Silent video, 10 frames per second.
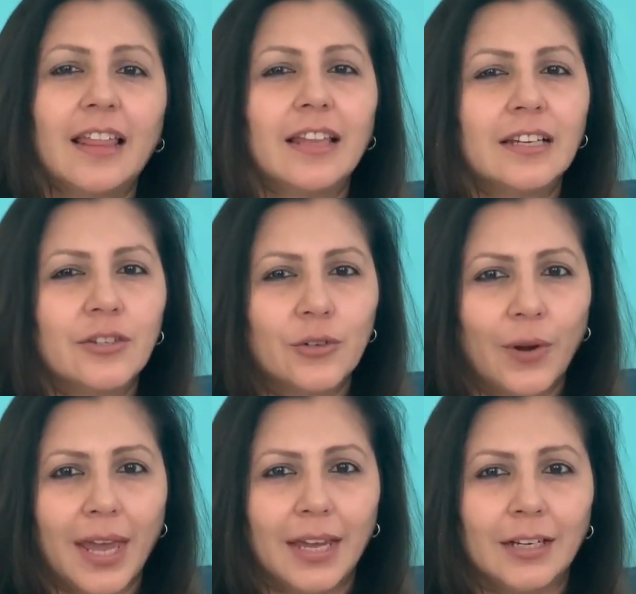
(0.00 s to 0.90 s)
They're
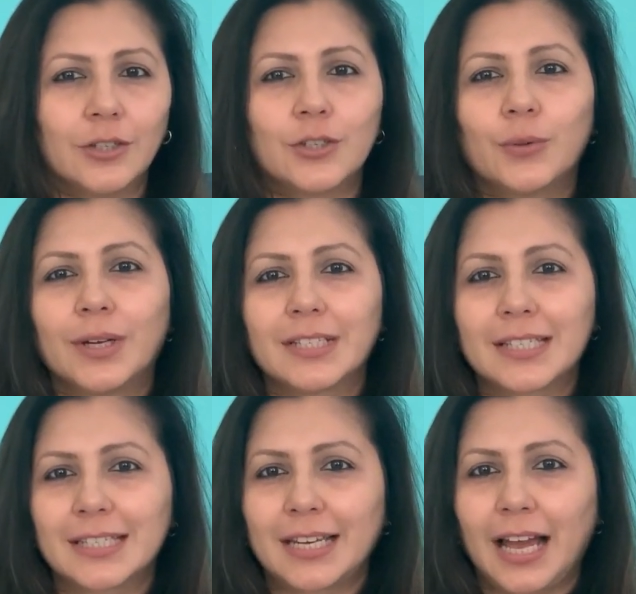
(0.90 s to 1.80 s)
trained to
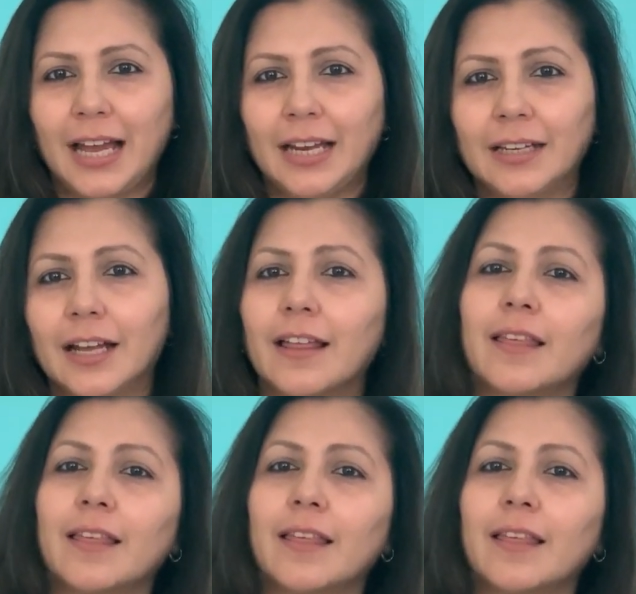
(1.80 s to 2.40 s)
understand